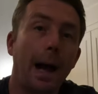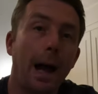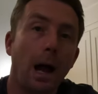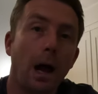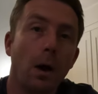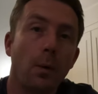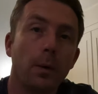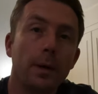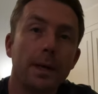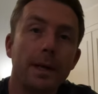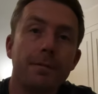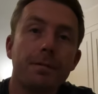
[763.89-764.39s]
I
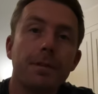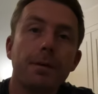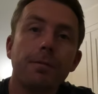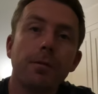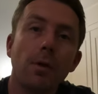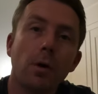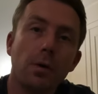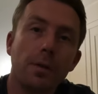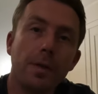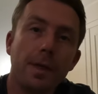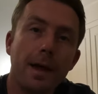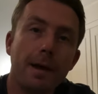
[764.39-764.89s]
will leave the
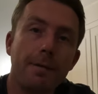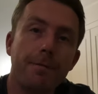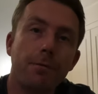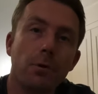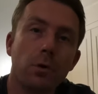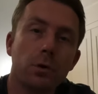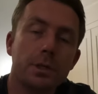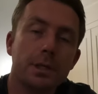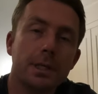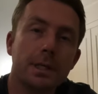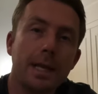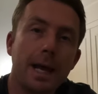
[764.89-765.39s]
vlog there
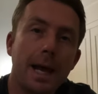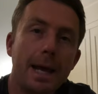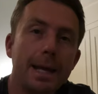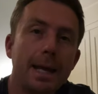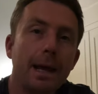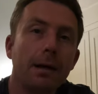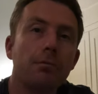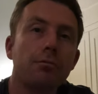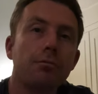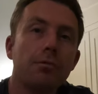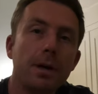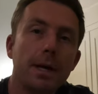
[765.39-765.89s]
for today.
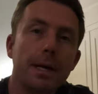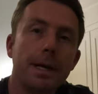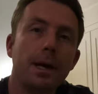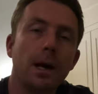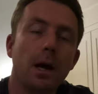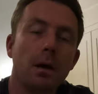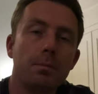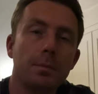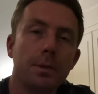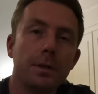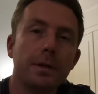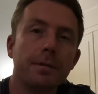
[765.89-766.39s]
I really
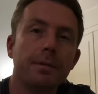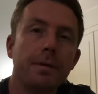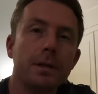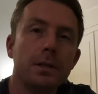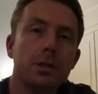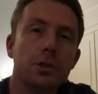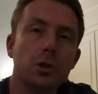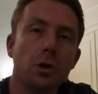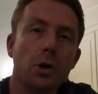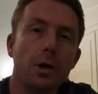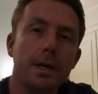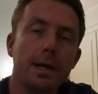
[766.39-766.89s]
hope that you've
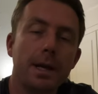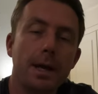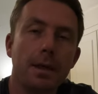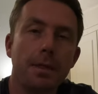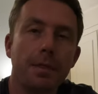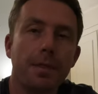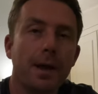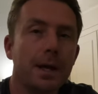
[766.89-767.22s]
enjoyed it.